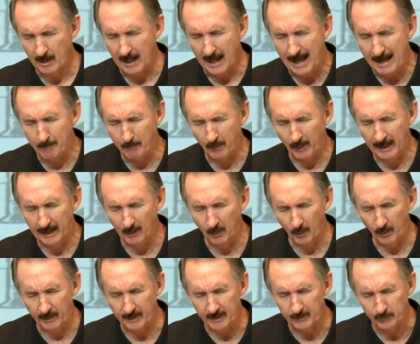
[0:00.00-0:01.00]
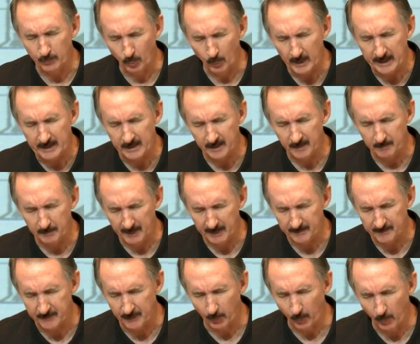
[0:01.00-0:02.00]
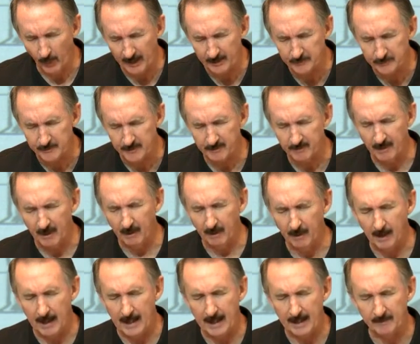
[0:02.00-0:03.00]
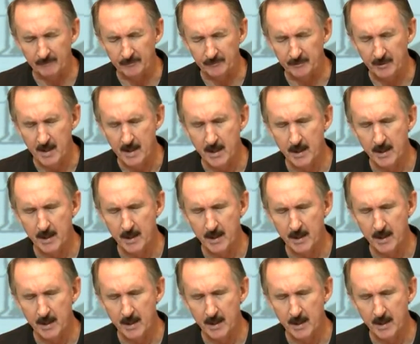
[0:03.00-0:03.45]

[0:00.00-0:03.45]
I pray, Lord, as we commit the rest of our lives